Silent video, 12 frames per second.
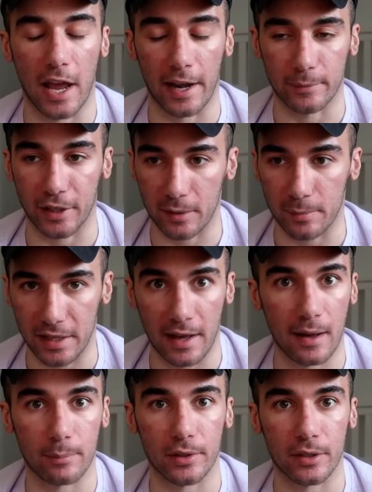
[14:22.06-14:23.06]
And I'm gonna be
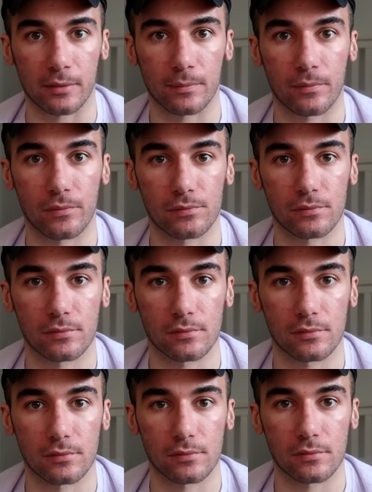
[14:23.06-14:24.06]
happy.
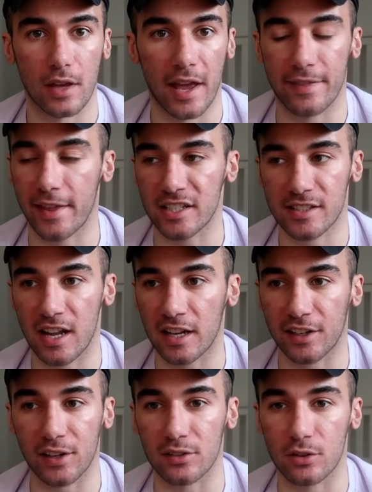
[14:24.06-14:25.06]
And that's not
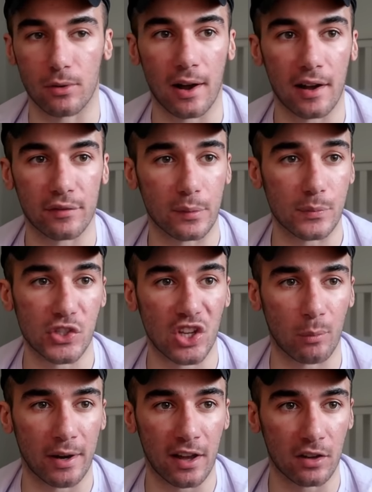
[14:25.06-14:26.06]
gonna derive from
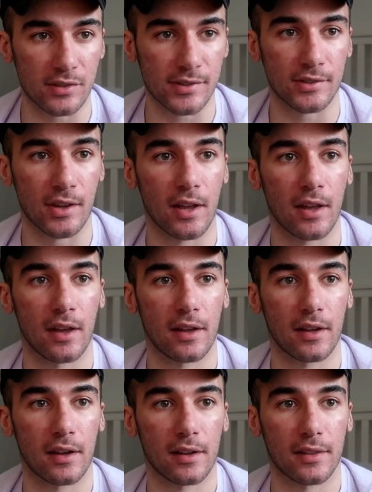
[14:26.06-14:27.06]
someone else.
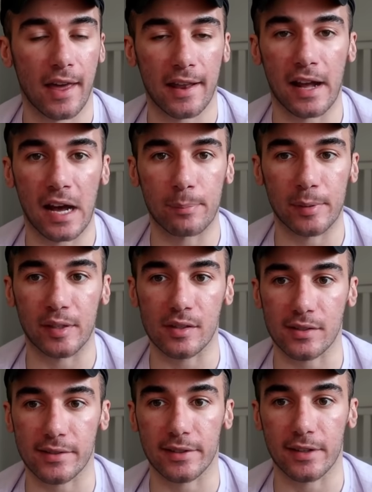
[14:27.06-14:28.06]
That
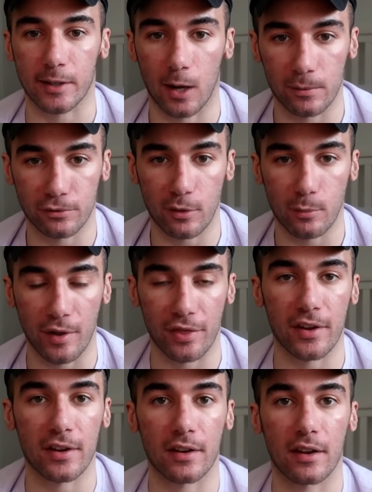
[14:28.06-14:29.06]
happiness is gonna come from
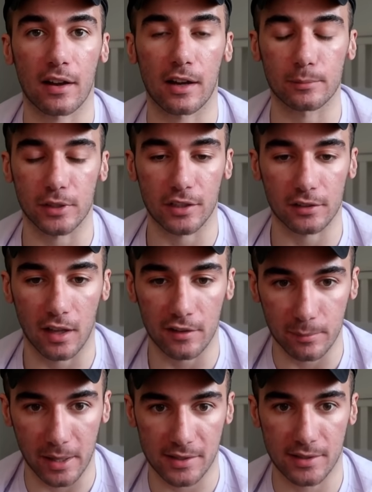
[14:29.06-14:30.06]
within. I'm gonna
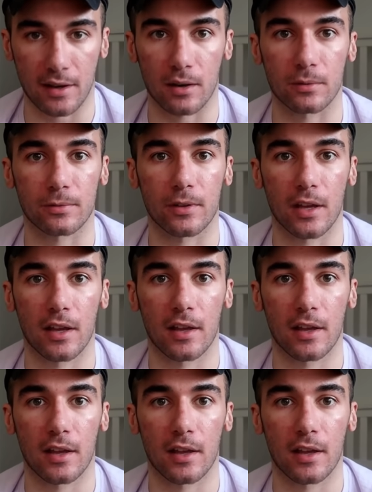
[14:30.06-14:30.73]
love myself.